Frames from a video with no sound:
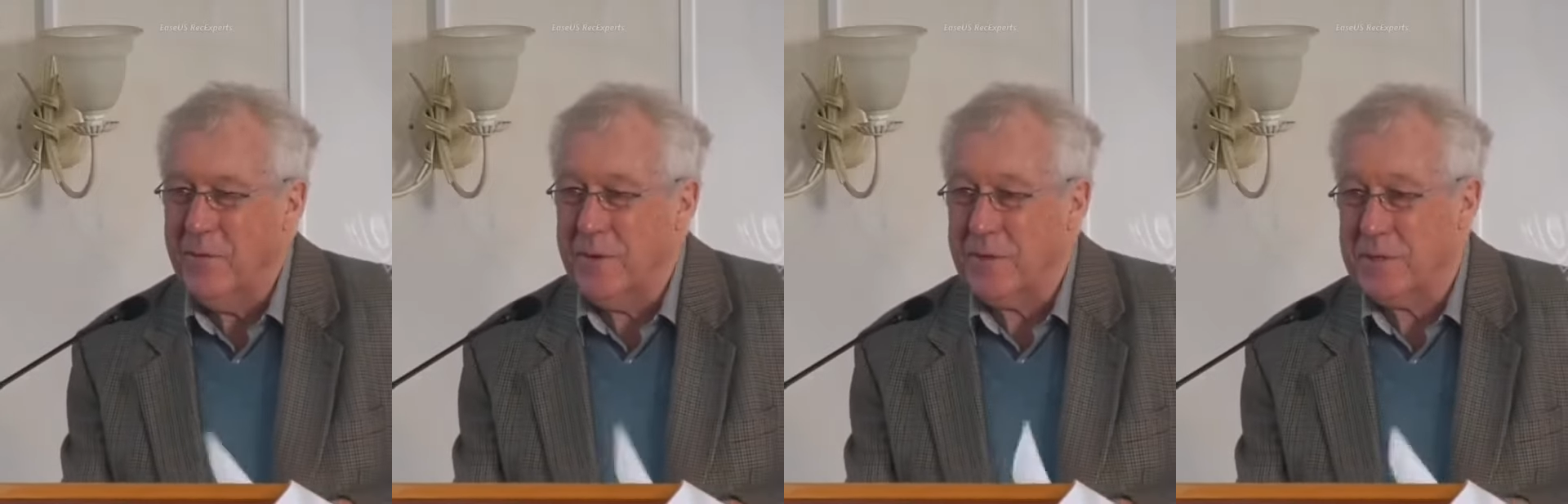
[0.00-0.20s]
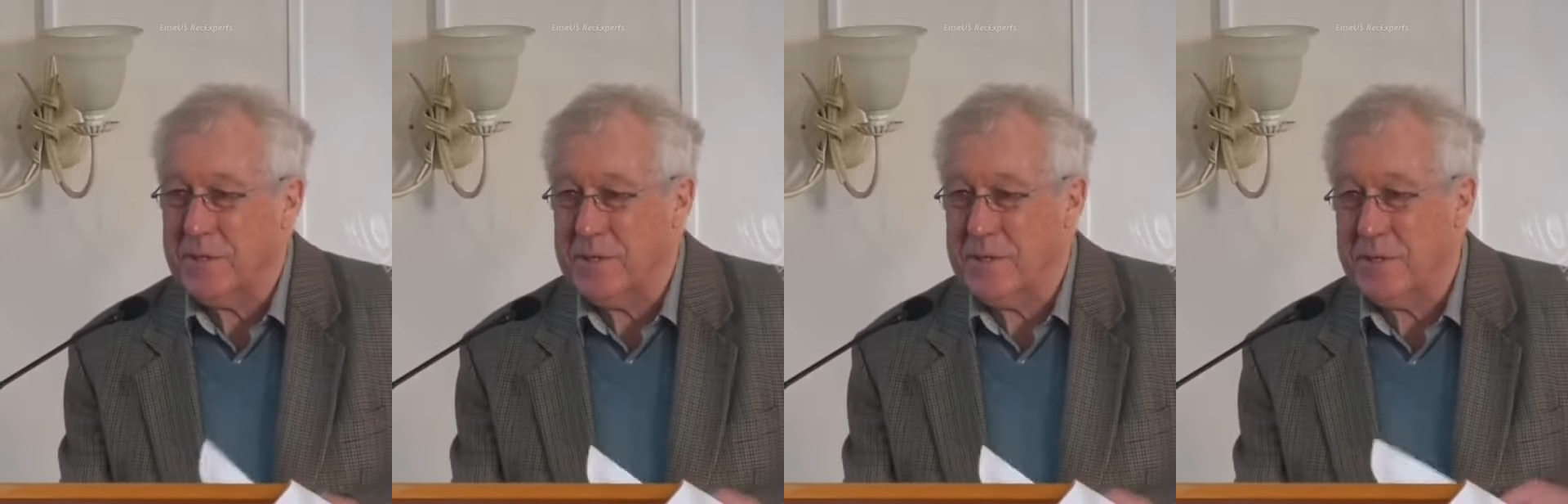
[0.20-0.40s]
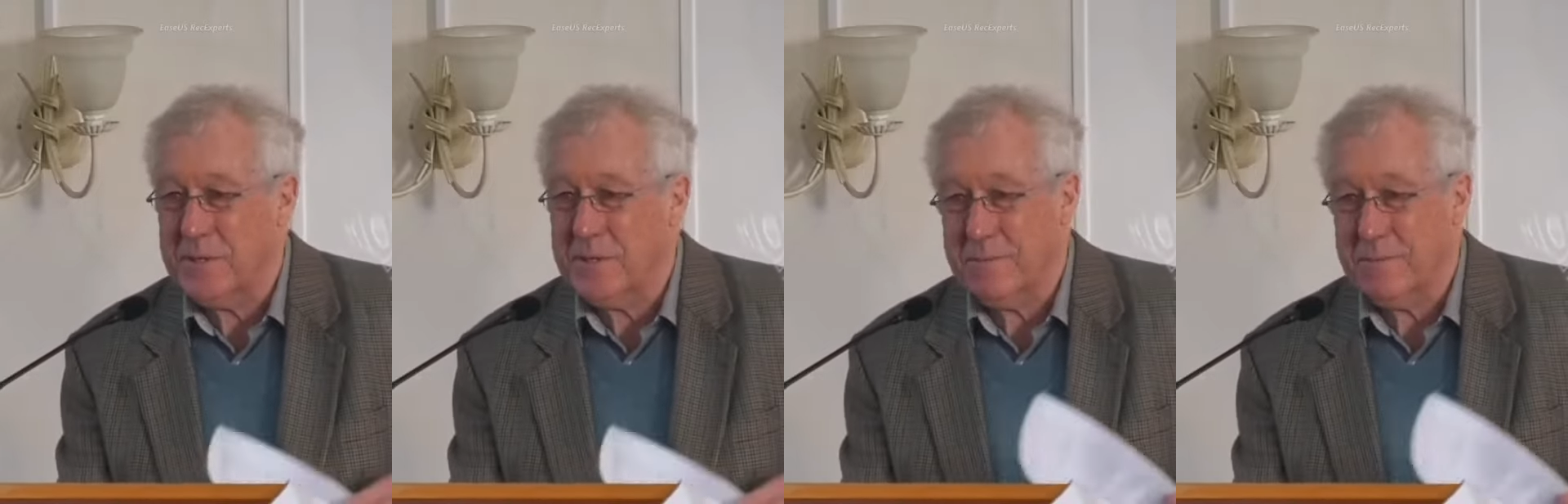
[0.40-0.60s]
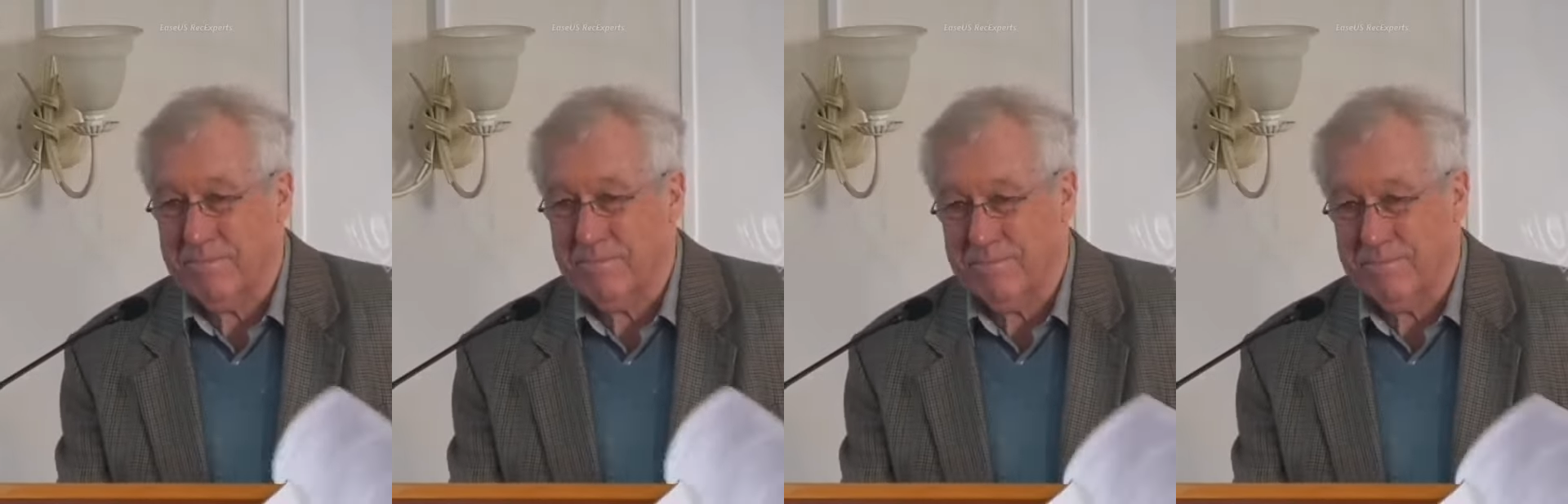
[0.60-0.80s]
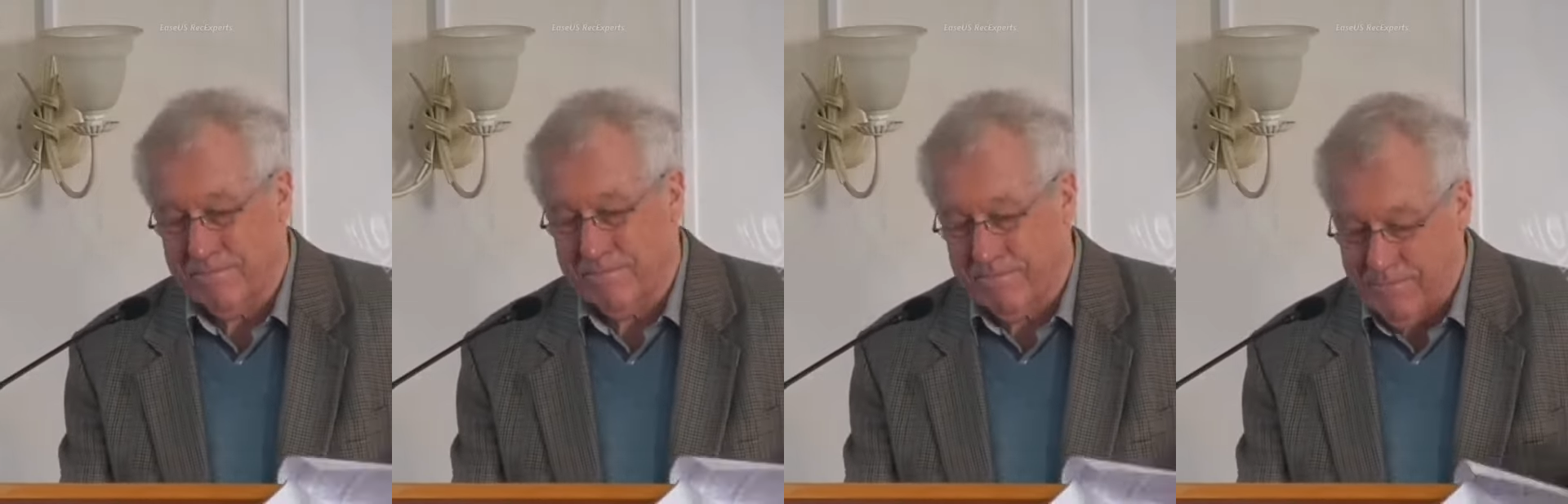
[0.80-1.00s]
which
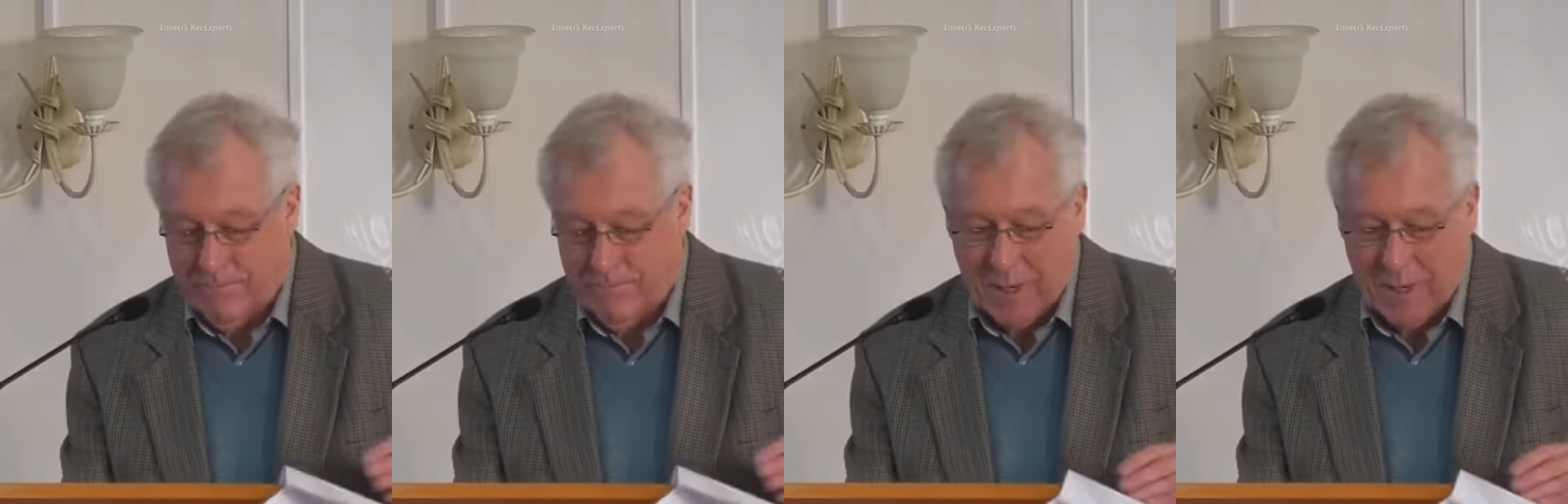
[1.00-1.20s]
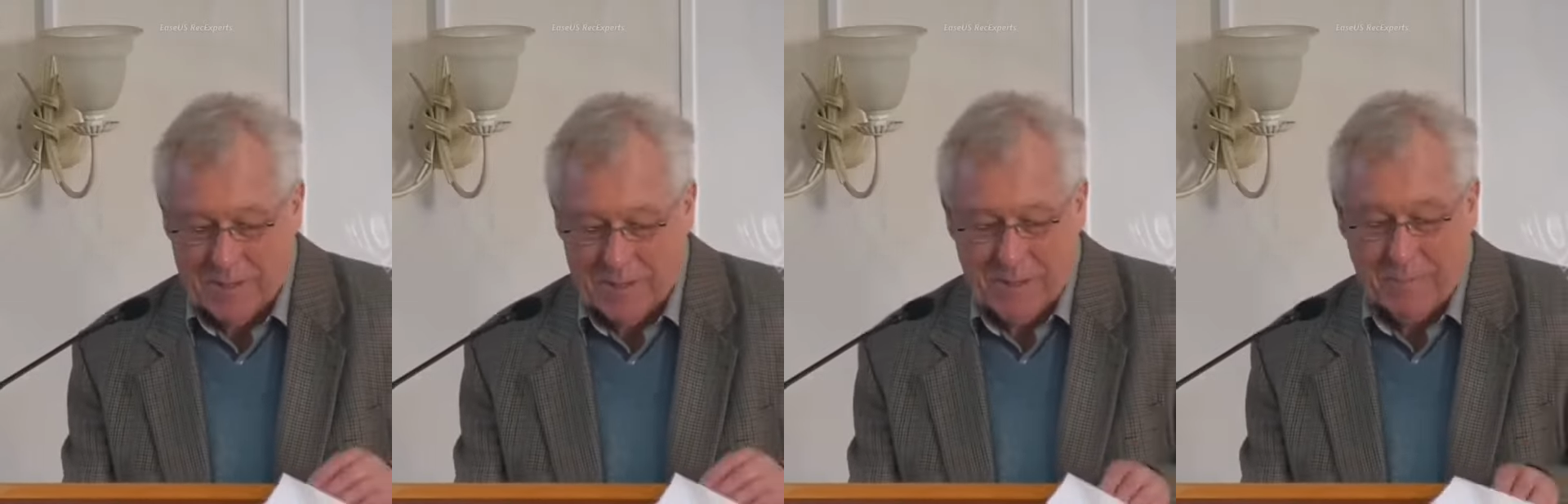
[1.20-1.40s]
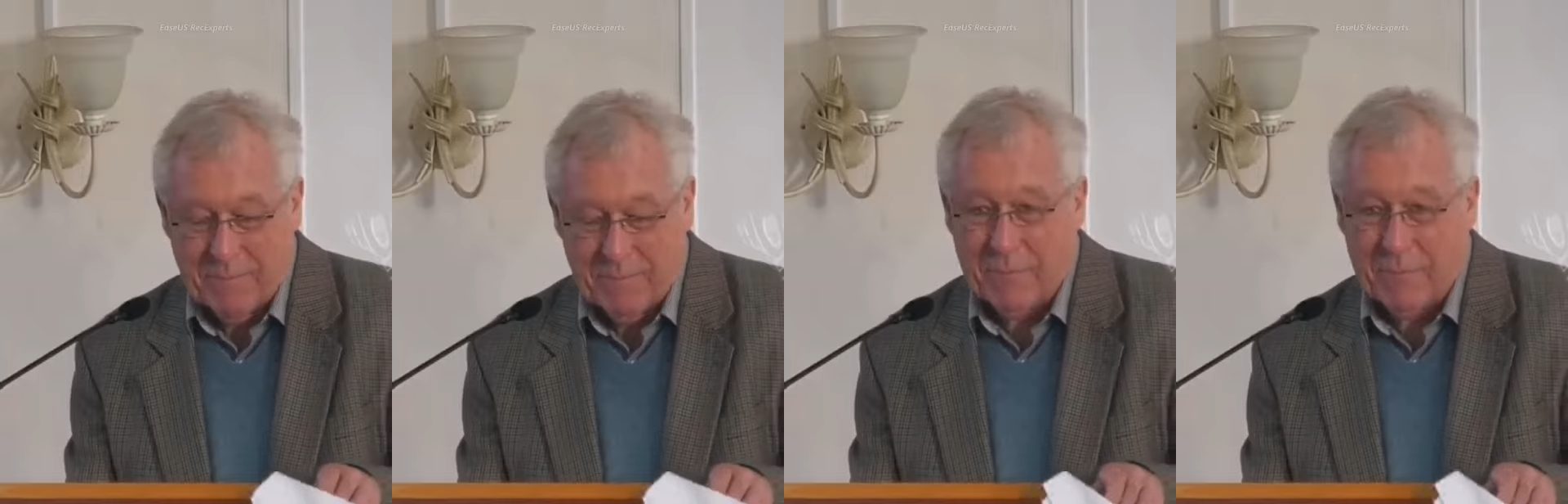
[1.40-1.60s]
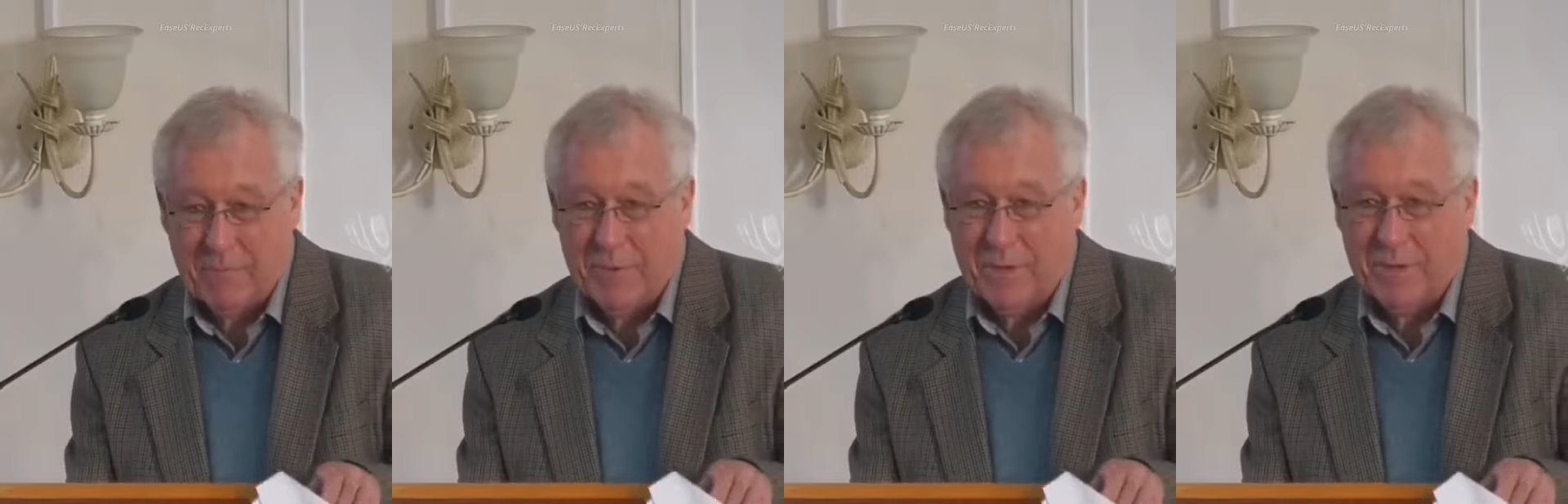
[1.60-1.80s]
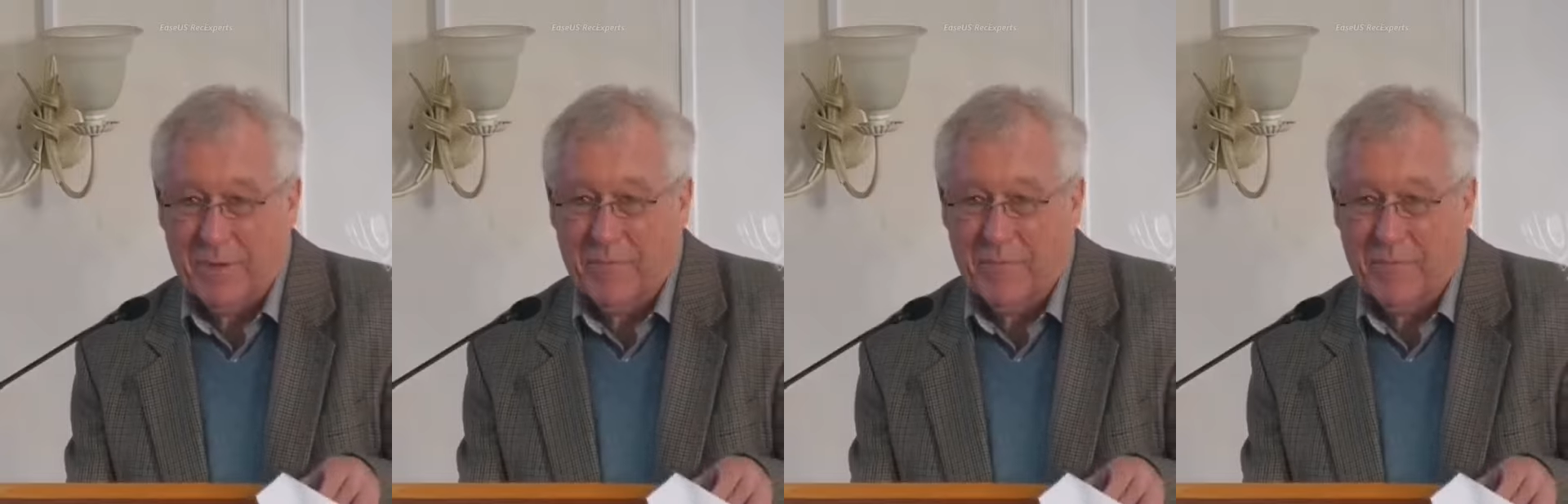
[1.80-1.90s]
reminds some people